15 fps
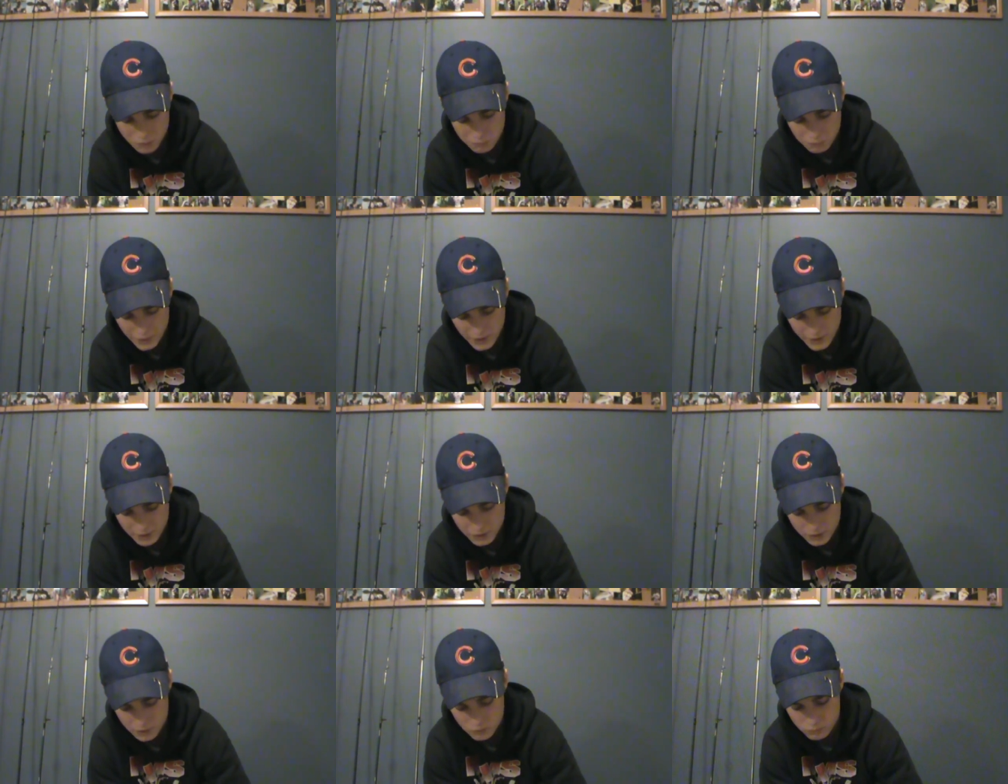
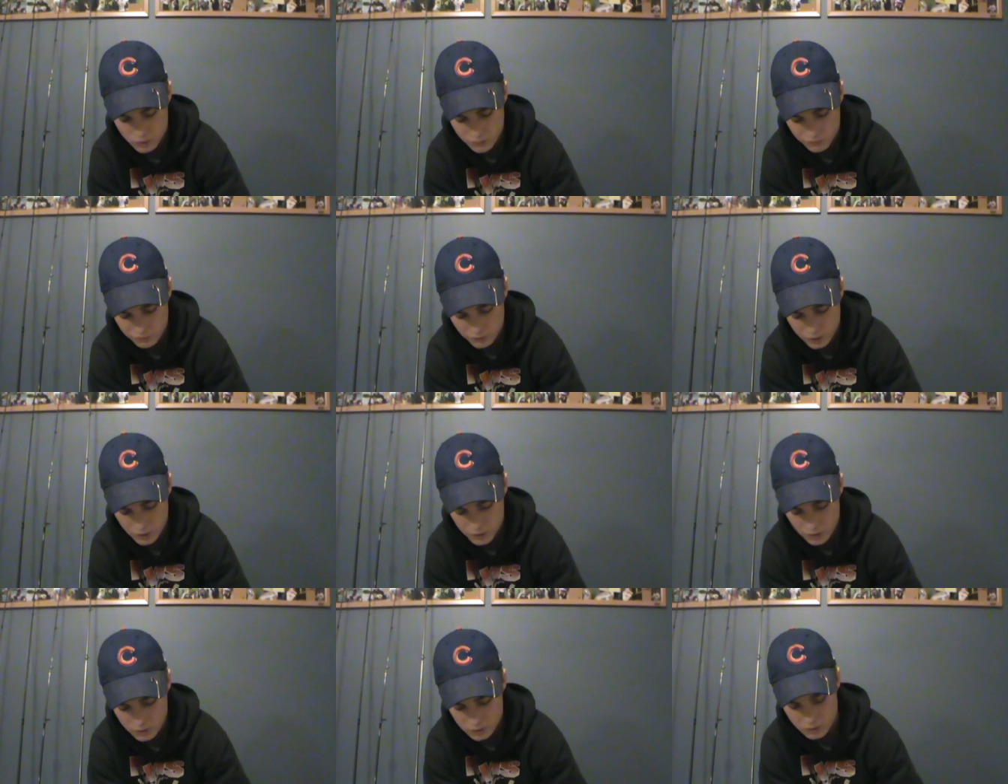Black, red
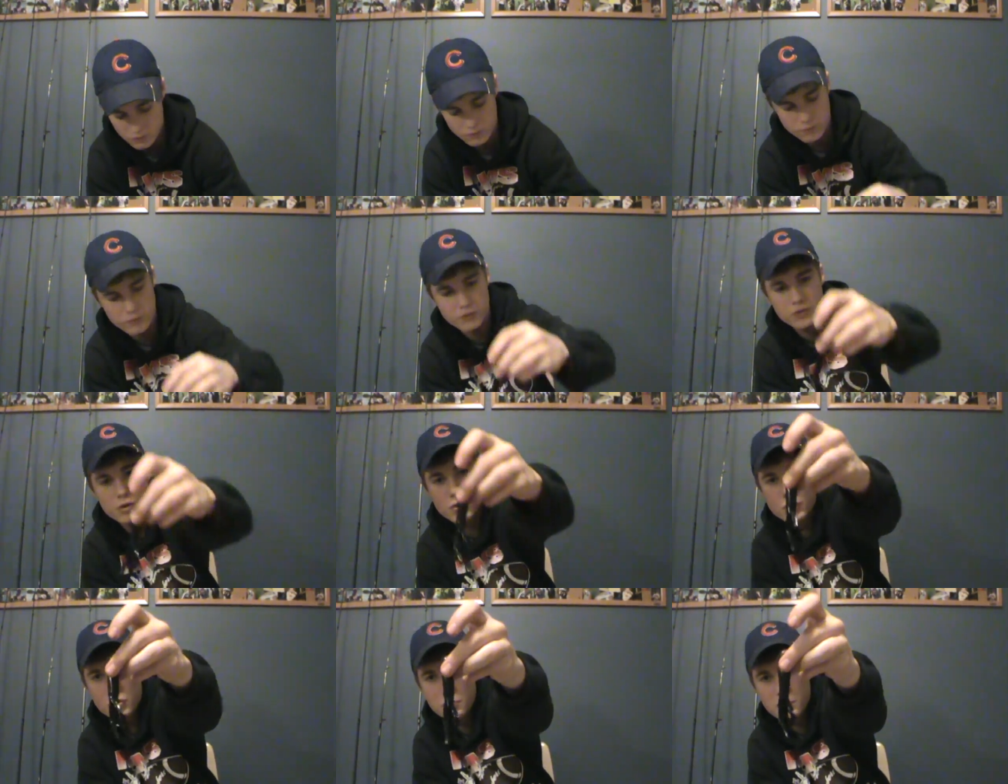flake,
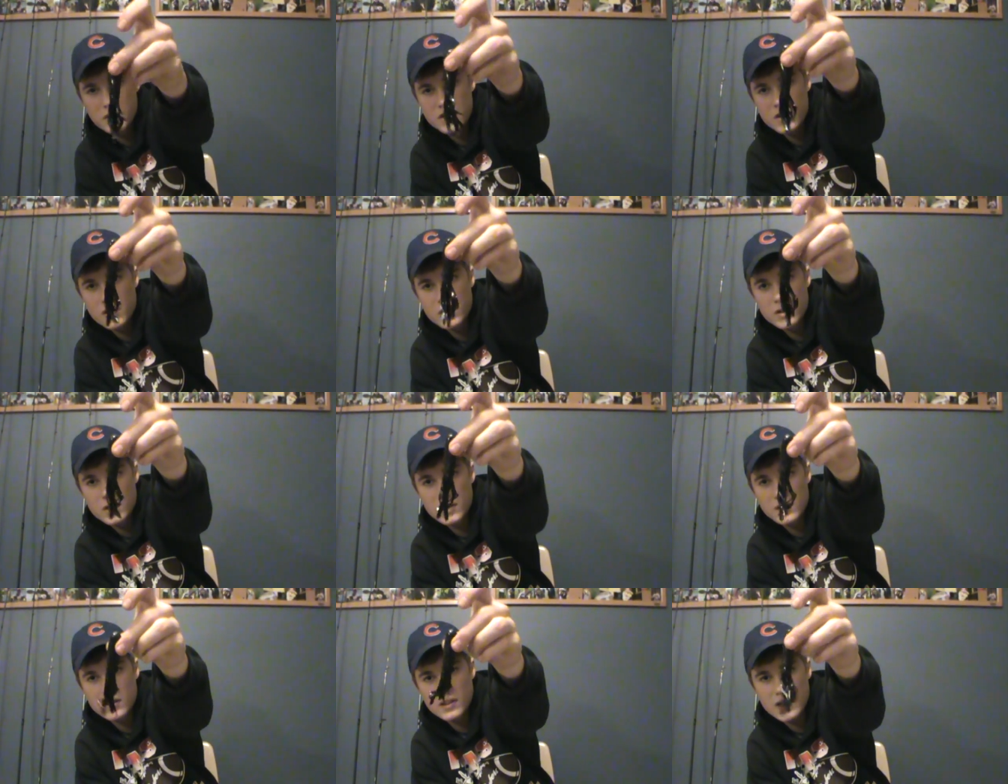tubes.
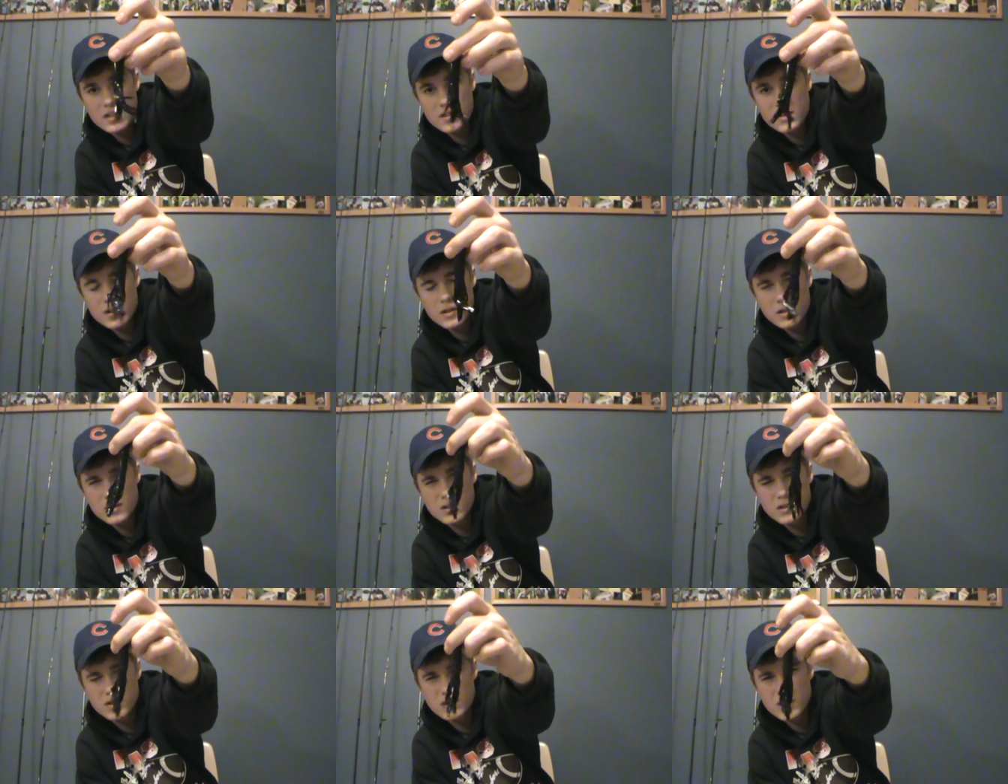I think that's a
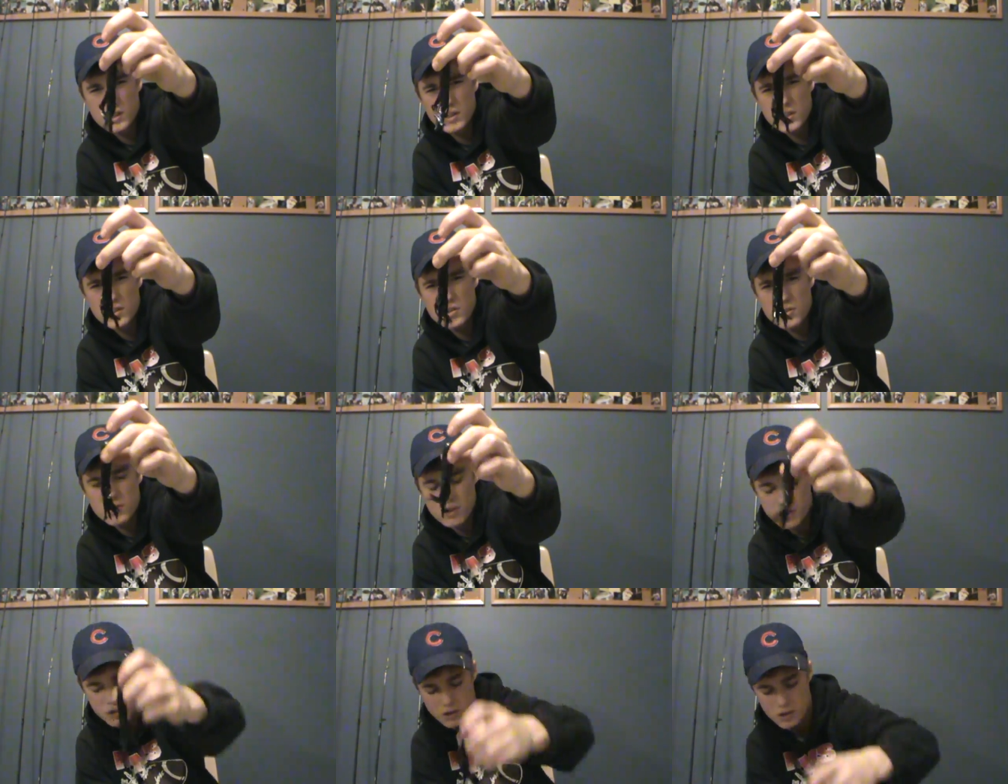Lucky
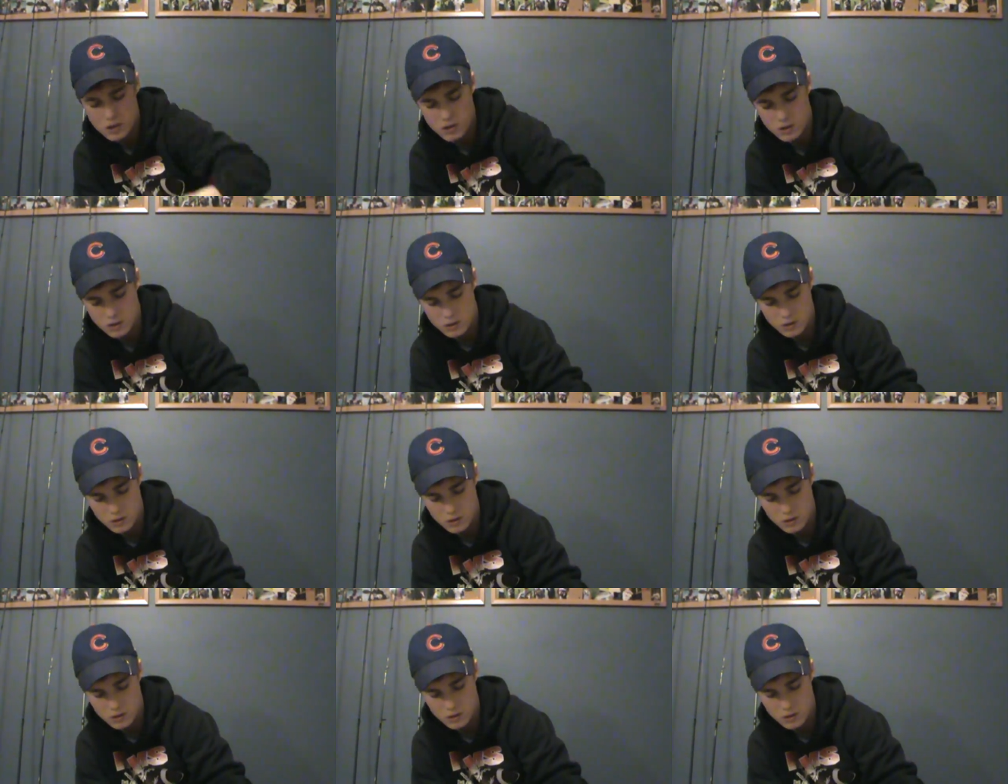Strike.